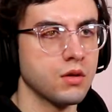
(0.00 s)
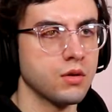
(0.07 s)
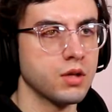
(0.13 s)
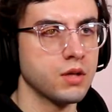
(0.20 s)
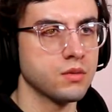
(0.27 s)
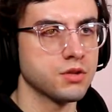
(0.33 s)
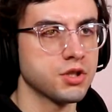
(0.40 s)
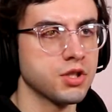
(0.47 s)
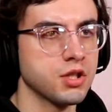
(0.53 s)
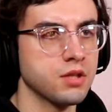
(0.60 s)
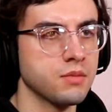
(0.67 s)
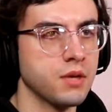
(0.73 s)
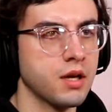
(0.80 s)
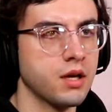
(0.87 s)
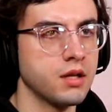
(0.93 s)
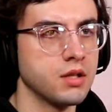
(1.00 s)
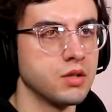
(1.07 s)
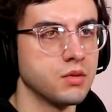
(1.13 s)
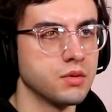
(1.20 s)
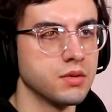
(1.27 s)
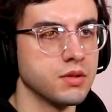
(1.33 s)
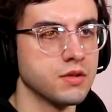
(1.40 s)
Okay, well, shut it behind
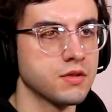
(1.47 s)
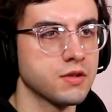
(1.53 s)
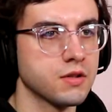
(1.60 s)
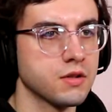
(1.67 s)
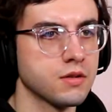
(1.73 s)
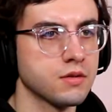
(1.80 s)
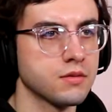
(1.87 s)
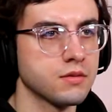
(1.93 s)
you, at least.